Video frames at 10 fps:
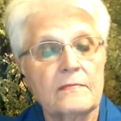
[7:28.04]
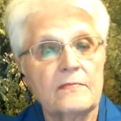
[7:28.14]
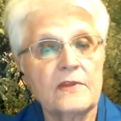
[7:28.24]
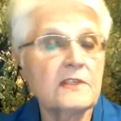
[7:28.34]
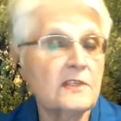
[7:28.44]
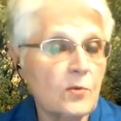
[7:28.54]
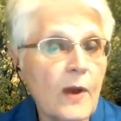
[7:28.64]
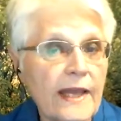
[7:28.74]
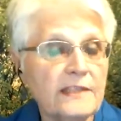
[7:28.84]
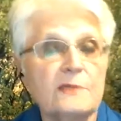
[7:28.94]
This is
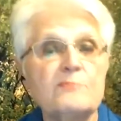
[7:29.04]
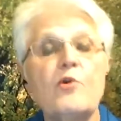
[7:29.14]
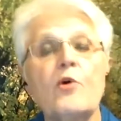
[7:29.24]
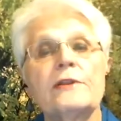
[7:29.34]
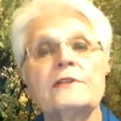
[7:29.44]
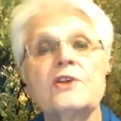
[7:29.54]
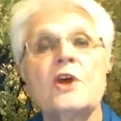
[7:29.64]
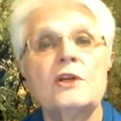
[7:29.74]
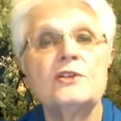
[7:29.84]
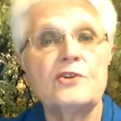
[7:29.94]
why it's important
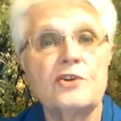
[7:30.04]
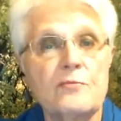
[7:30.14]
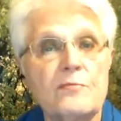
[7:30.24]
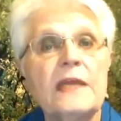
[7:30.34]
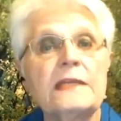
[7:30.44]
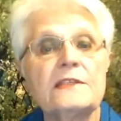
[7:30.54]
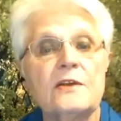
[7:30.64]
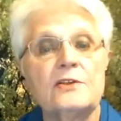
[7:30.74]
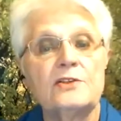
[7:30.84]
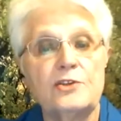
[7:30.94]
to commit
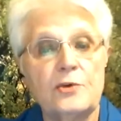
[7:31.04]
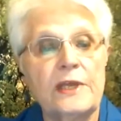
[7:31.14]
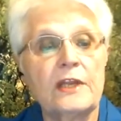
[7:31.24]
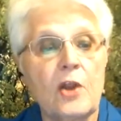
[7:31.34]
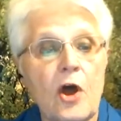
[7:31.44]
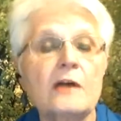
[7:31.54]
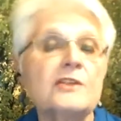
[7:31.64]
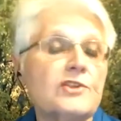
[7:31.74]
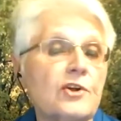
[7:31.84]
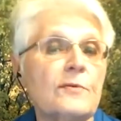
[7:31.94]
to doing
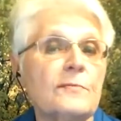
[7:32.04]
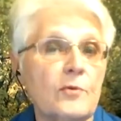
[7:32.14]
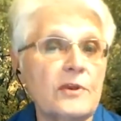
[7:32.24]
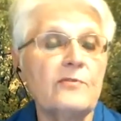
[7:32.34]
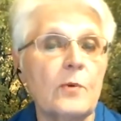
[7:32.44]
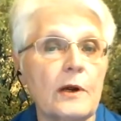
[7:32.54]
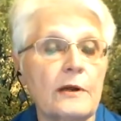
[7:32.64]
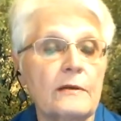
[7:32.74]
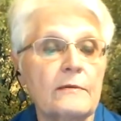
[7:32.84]
long-term grief work.